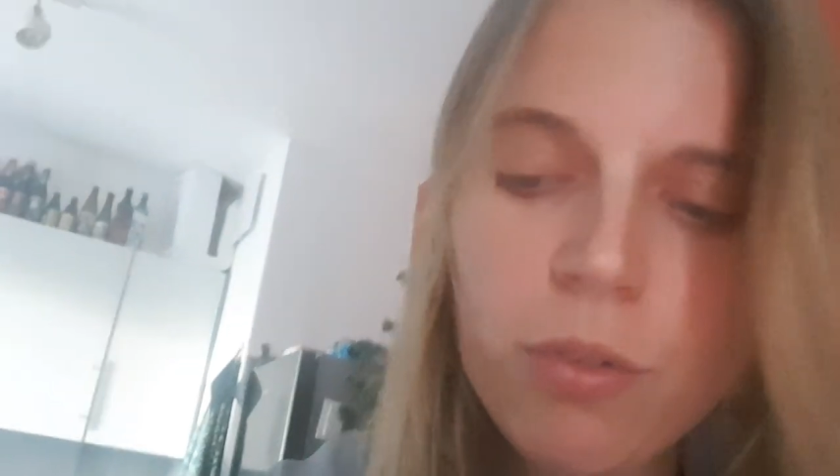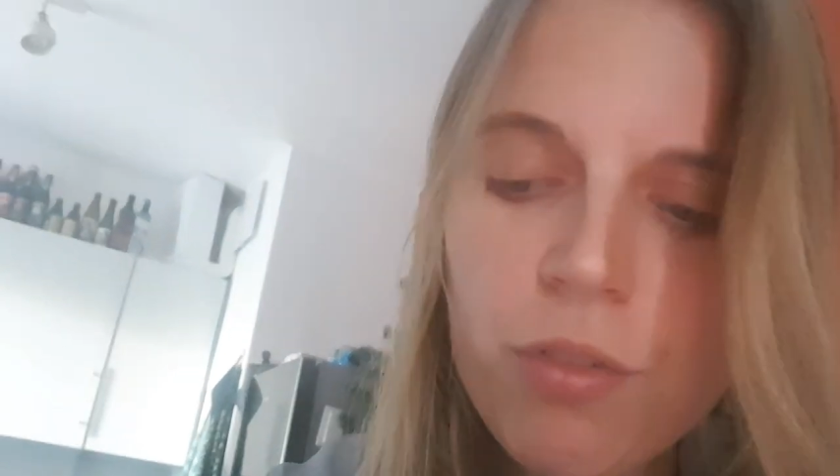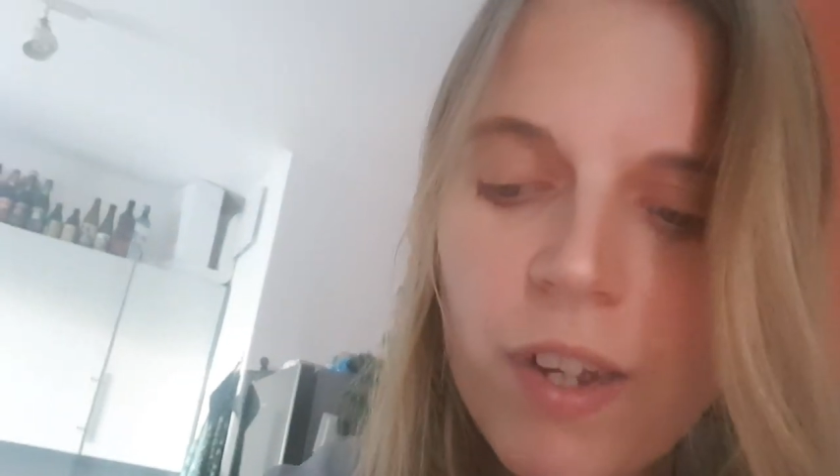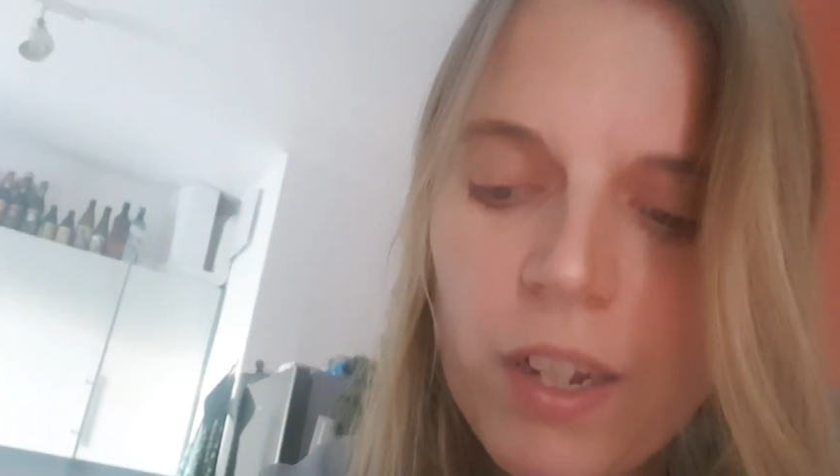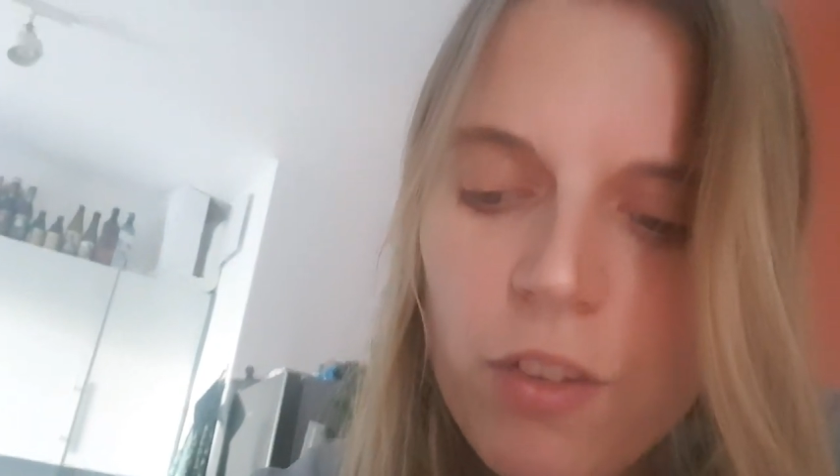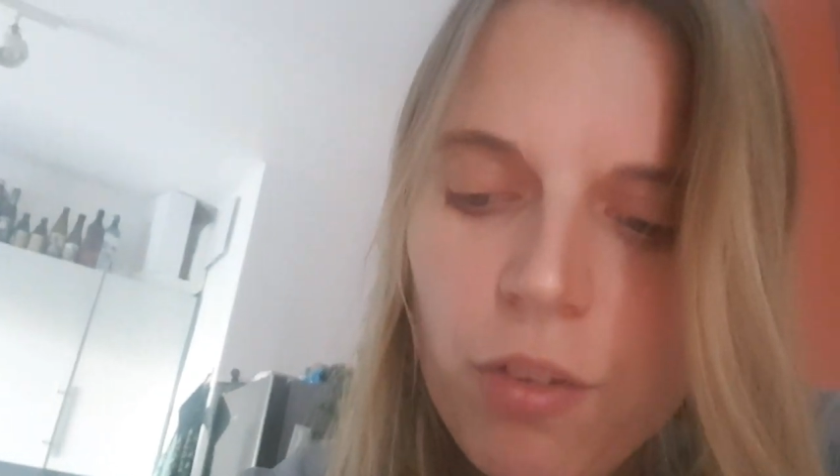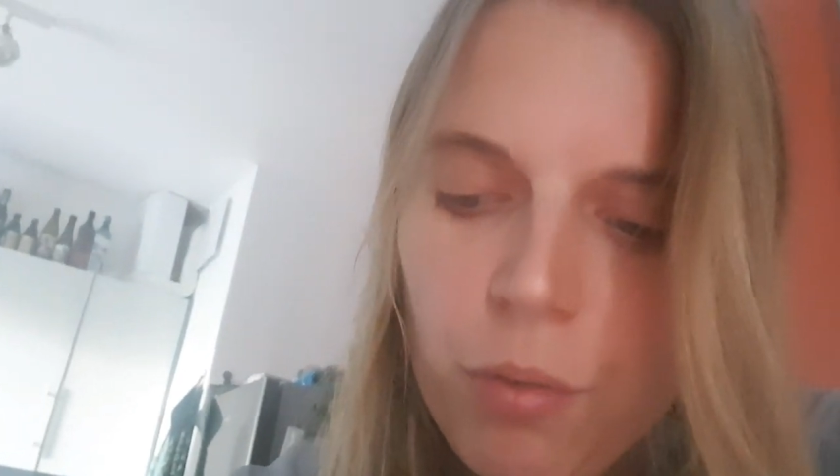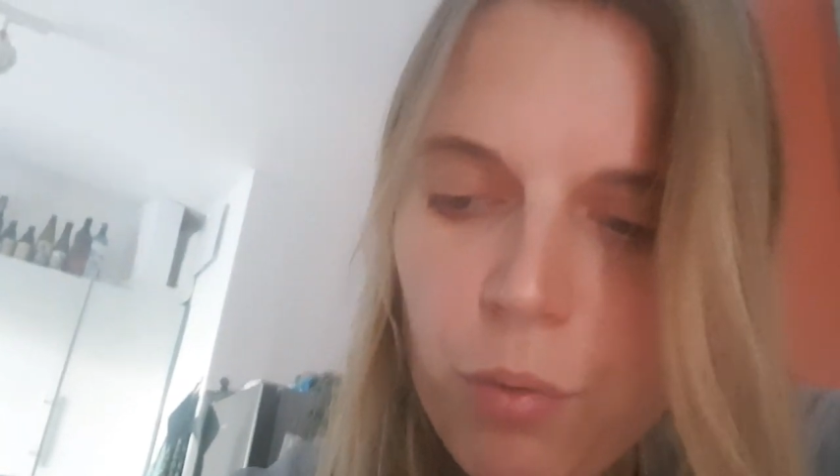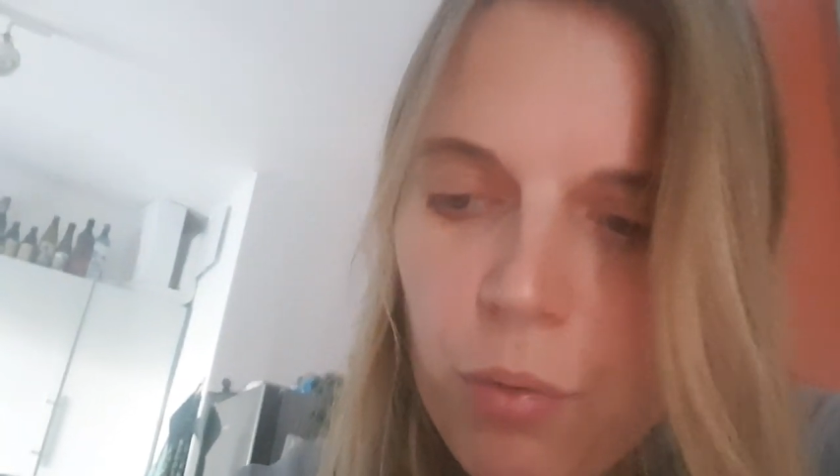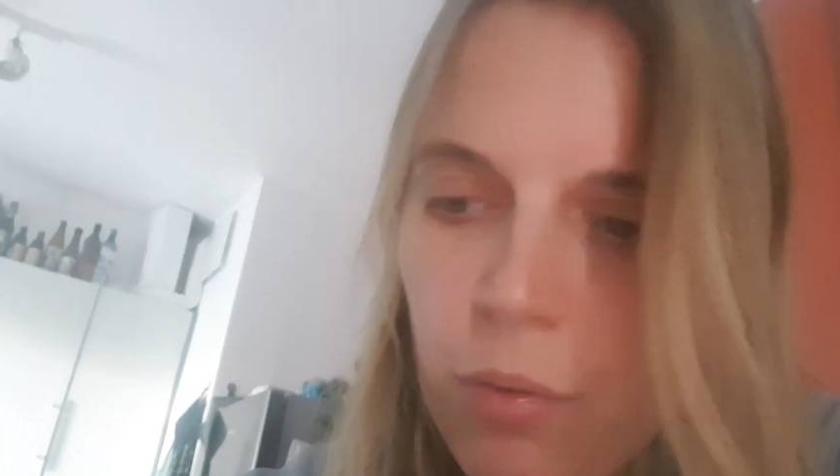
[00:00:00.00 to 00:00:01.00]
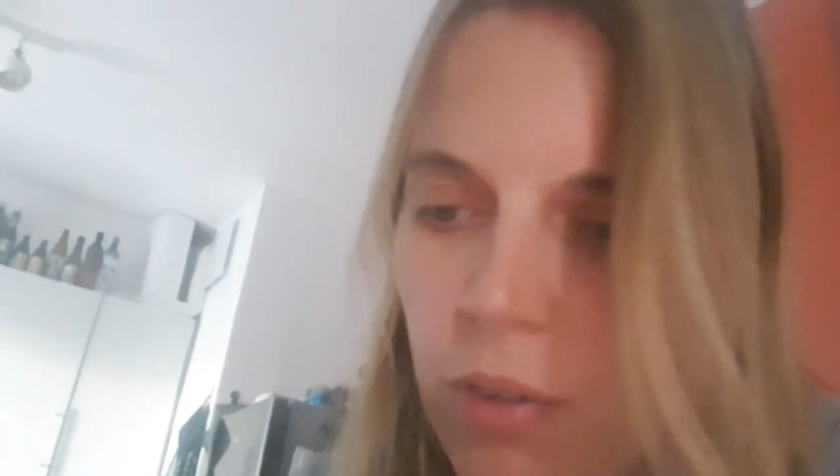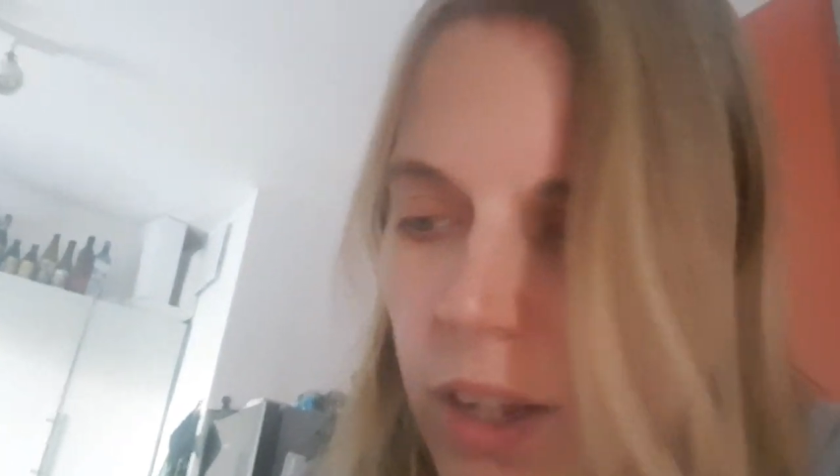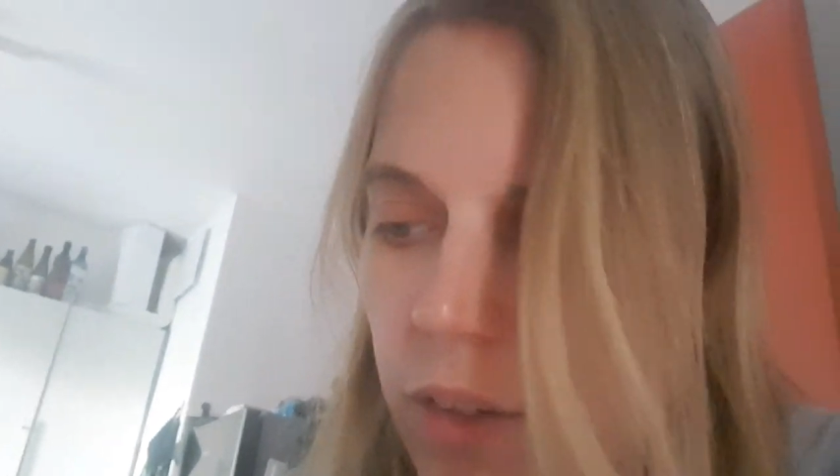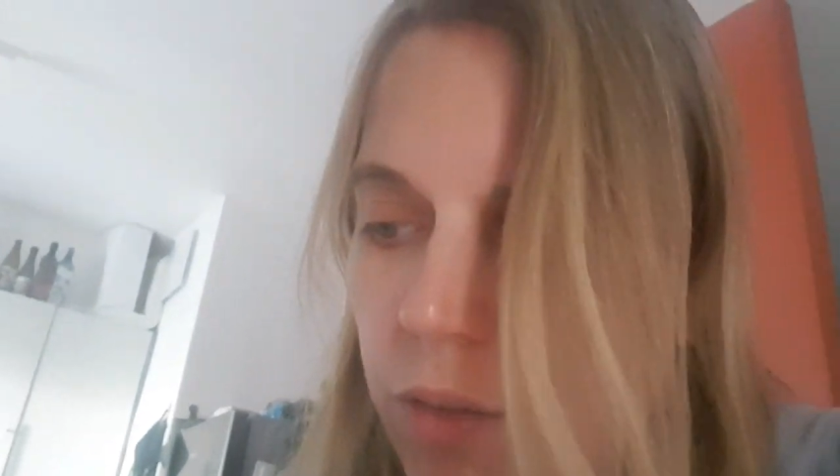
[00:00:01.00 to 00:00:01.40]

trying to like